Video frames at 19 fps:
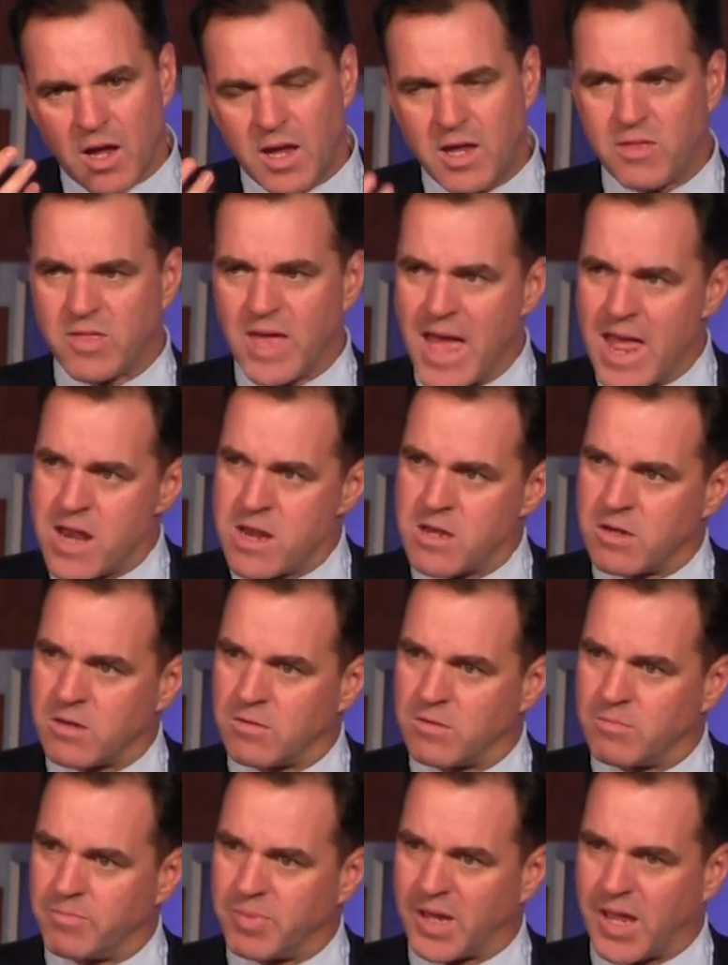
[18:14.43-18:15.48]
He
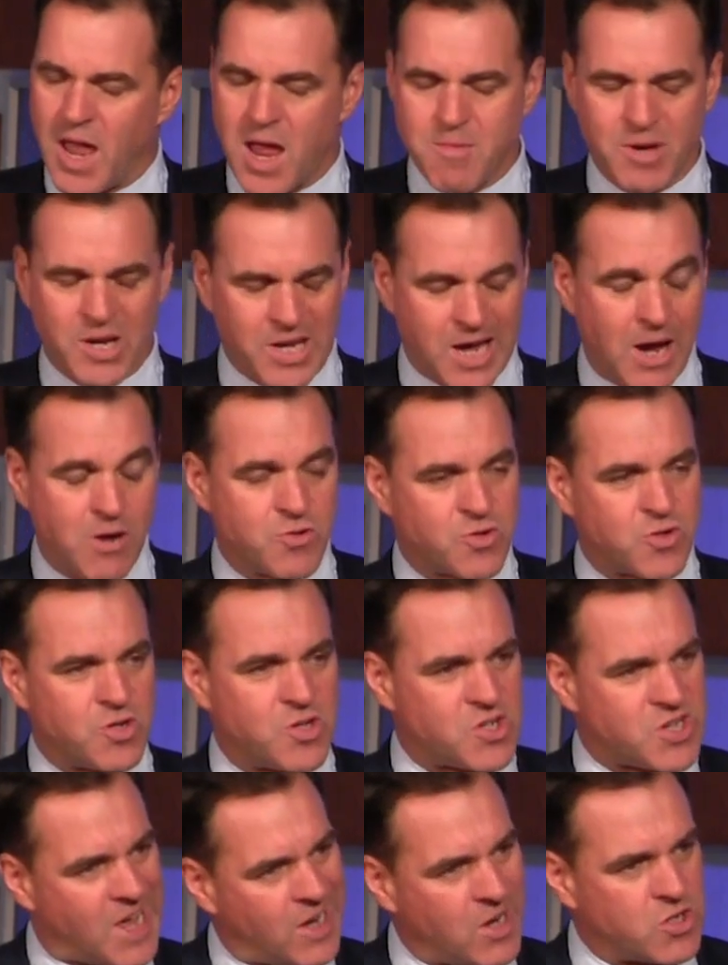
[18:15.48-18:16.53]
then became a
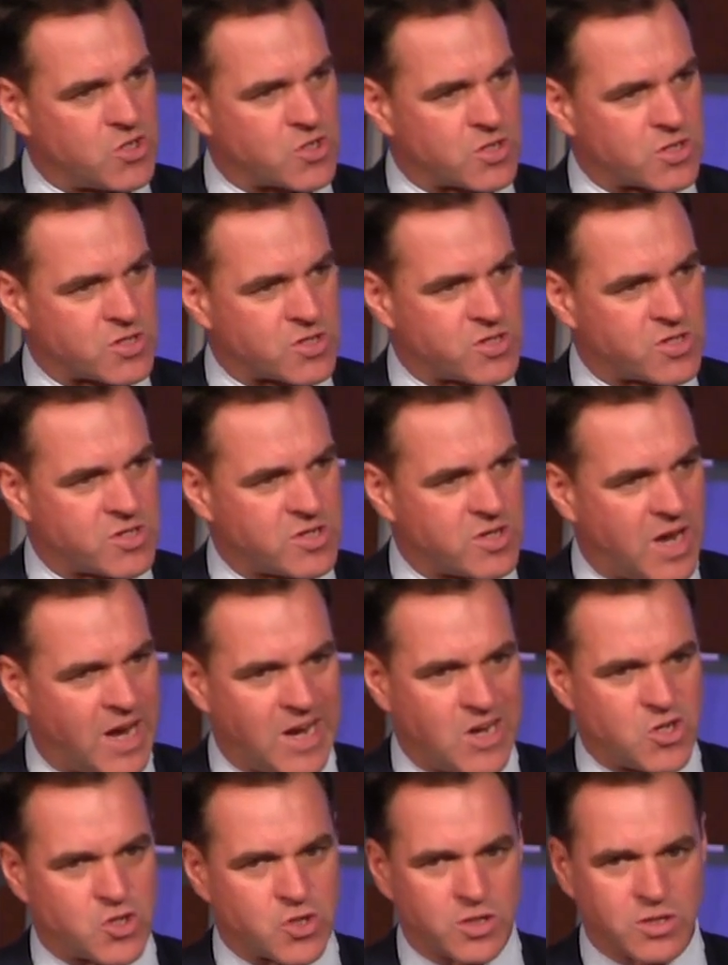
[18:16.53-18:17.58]
counterintelligence
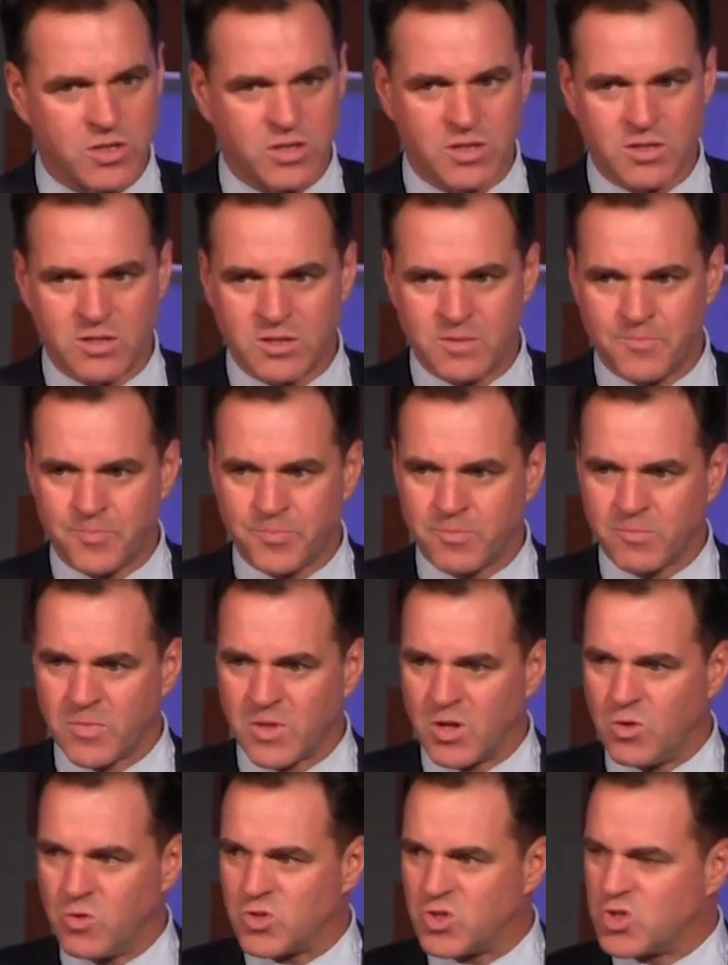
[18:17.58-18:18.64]
agent
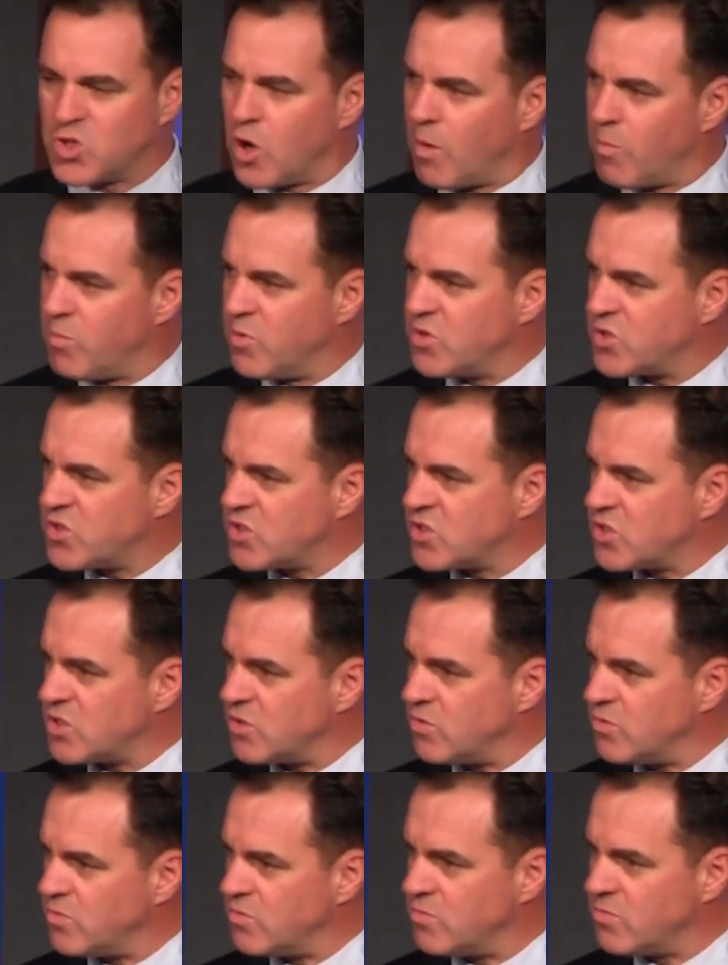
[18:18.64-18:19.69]
whose job was
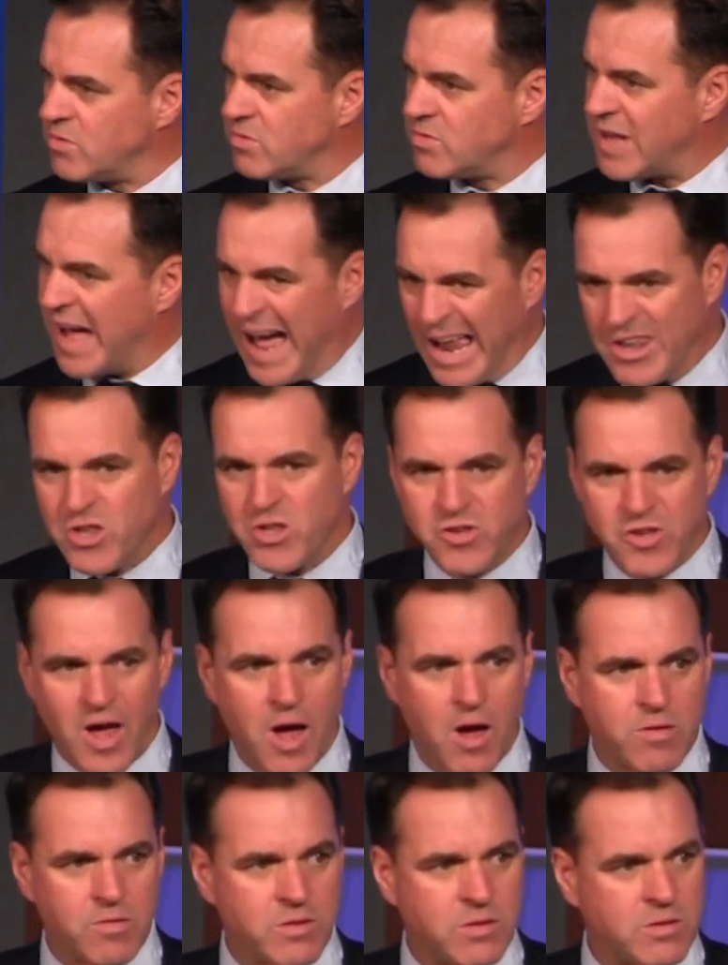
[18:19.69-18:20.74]
to hunt
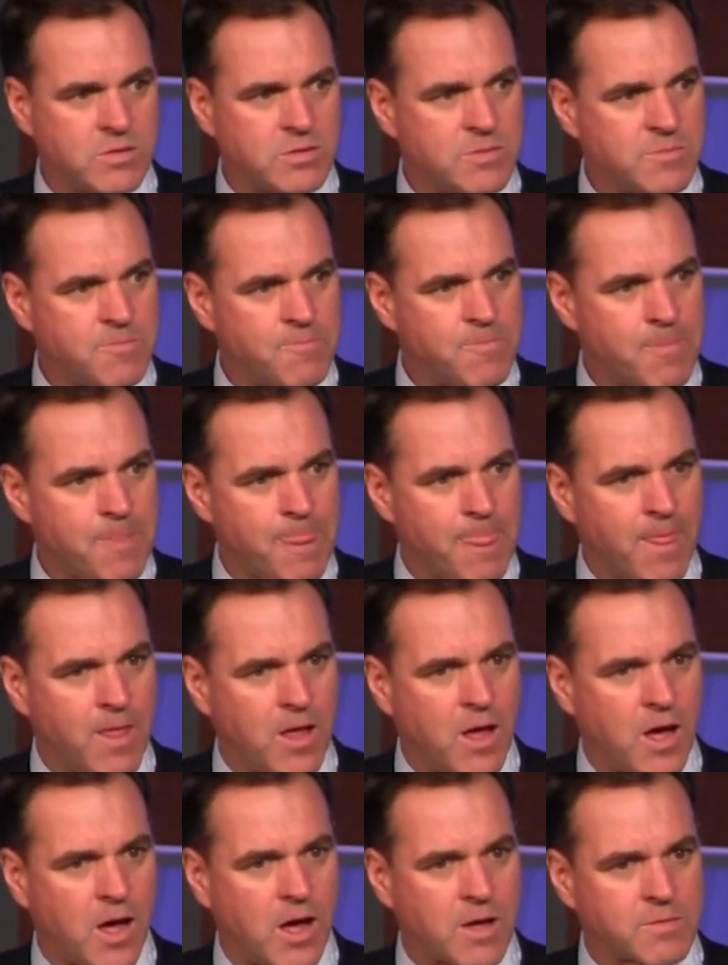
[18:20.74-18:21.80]
down
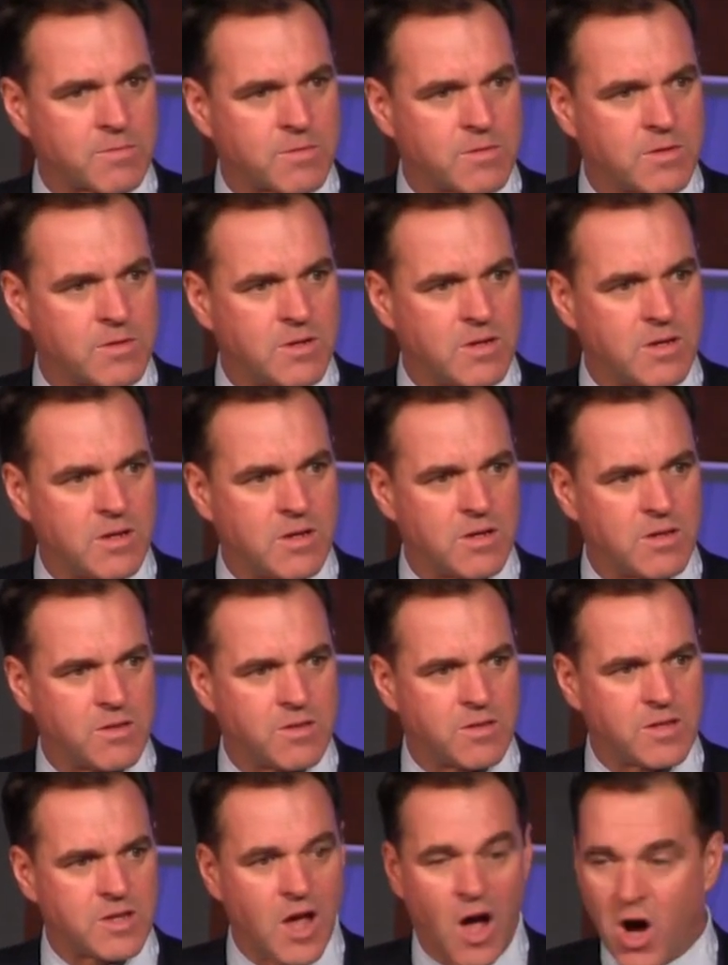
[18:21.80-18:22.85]
uh,
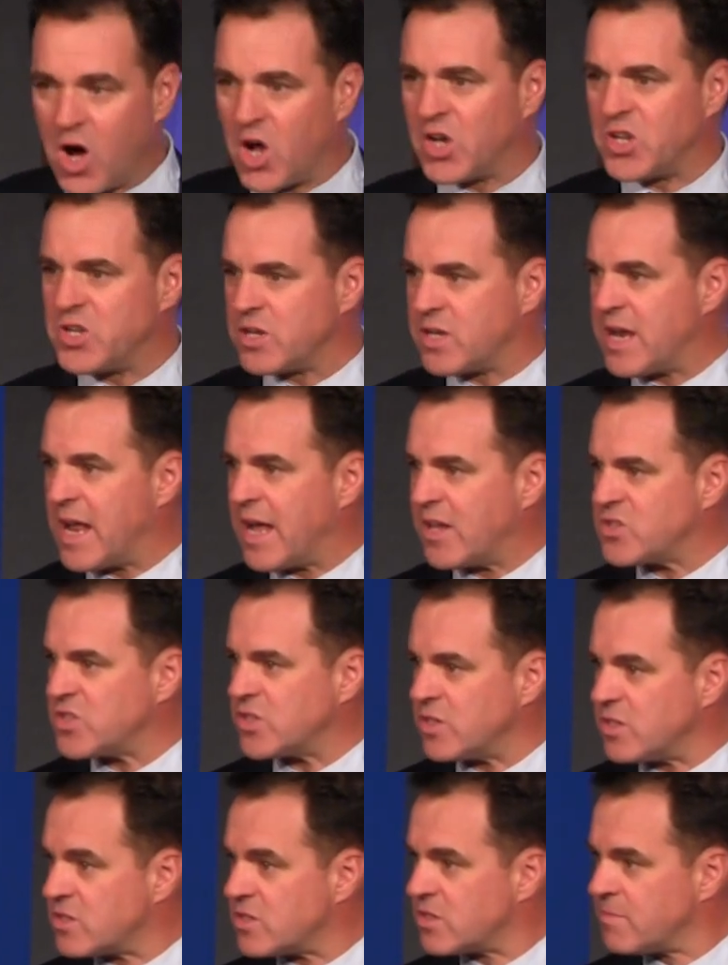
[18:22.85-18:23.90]
the hardened
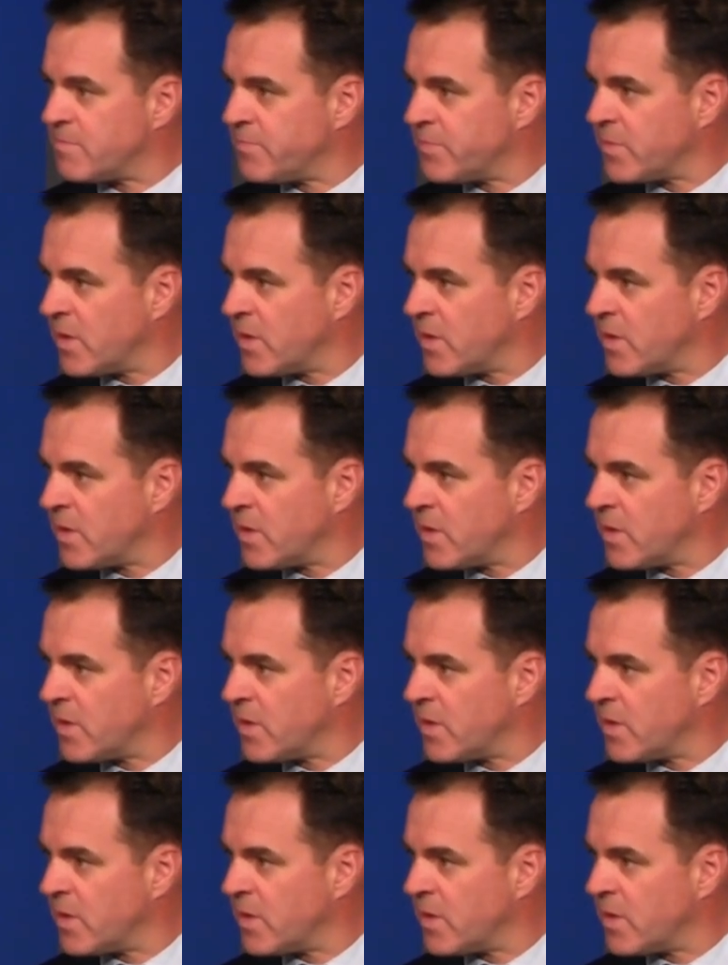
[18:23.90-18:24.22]
Nazis